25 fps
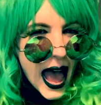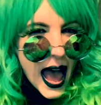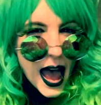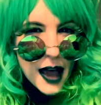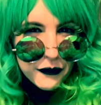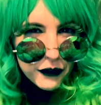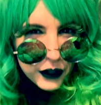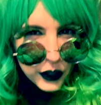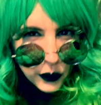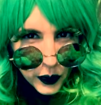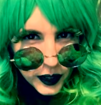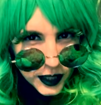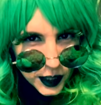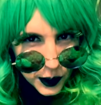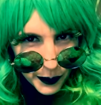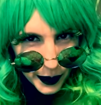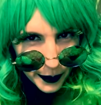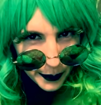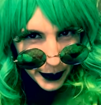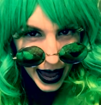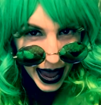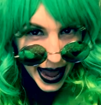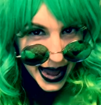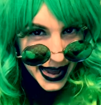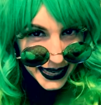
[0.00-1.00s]
Everyone's been
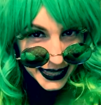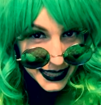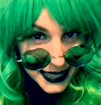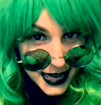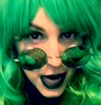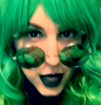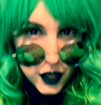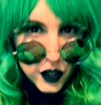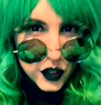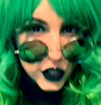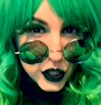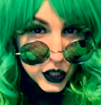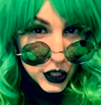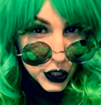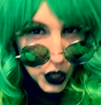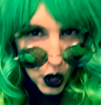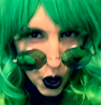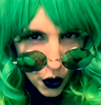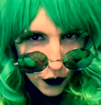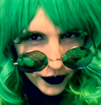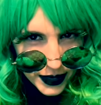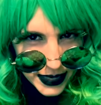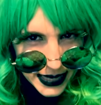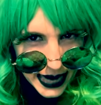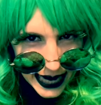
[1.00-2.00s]
paying attention to
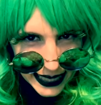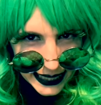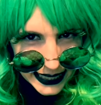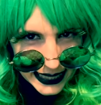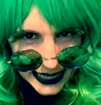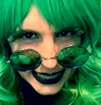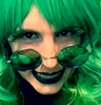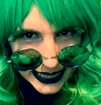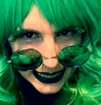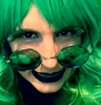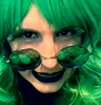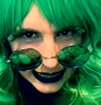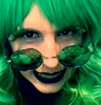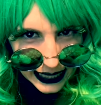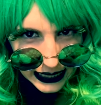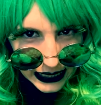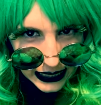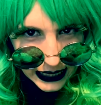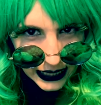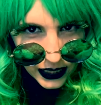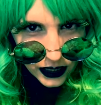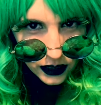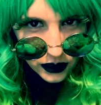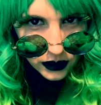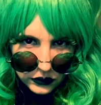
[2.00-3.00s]
COVID-19
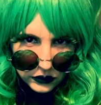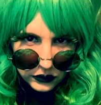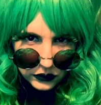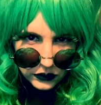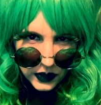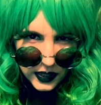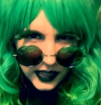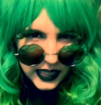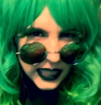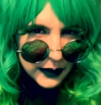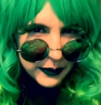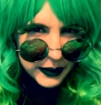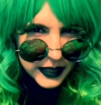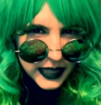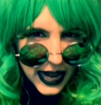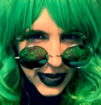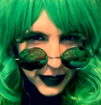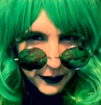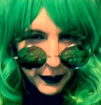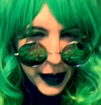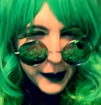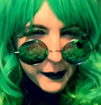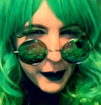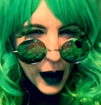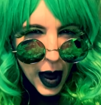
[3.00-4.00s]
lately. Seems like
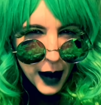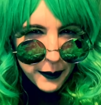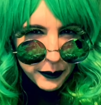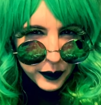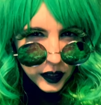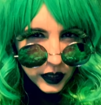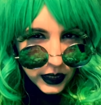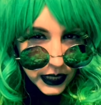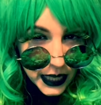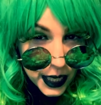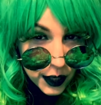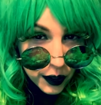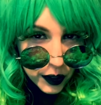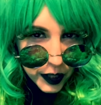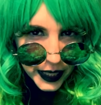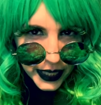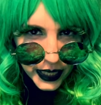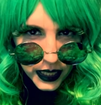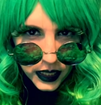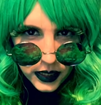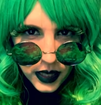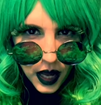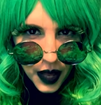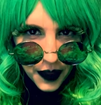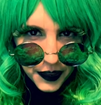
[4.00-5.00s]
my popularity
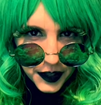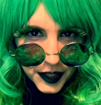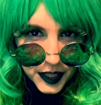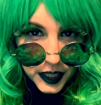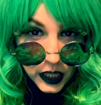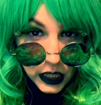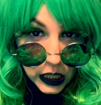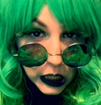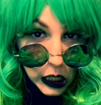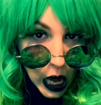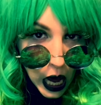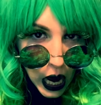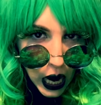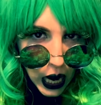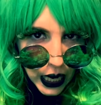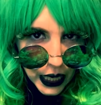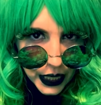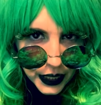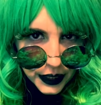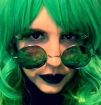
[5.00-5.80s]
is on the decline.